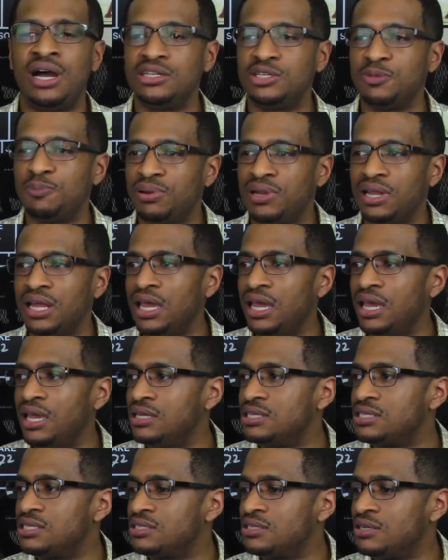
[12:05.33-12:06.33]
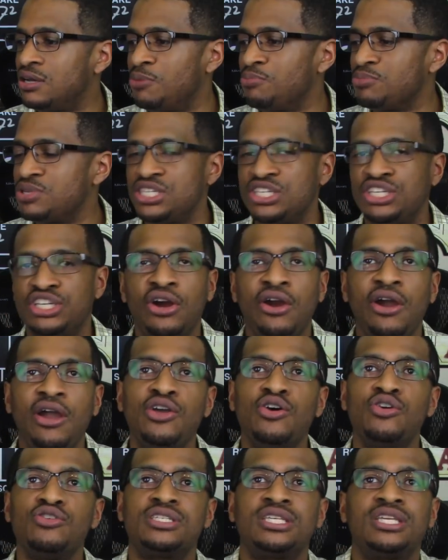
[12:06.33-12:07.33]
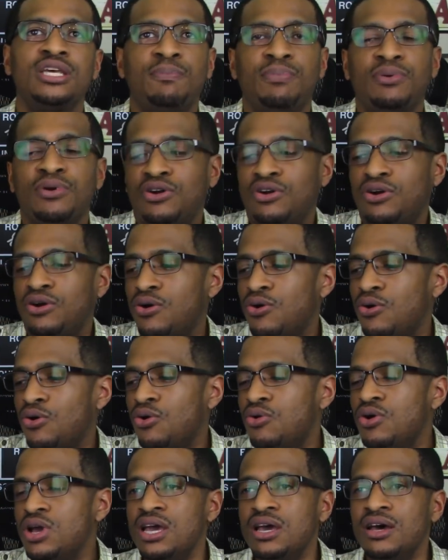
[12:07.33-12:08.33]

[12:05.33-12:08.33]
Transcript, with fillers: to play some stereotypical